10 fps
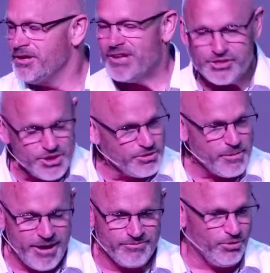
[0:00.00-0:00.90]
If that's
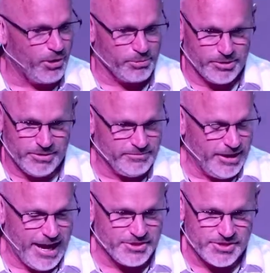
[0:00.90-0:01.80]
you, come on forward
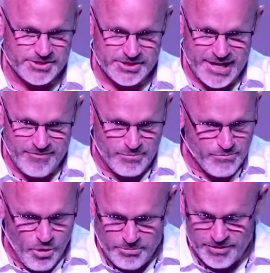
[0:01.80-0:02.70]
and just let's have a
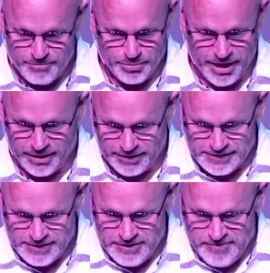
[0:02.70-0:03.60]
moment of prayer
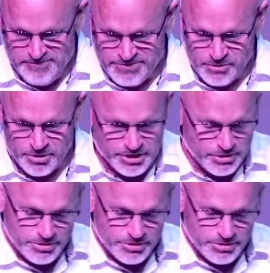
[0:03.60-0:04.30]
where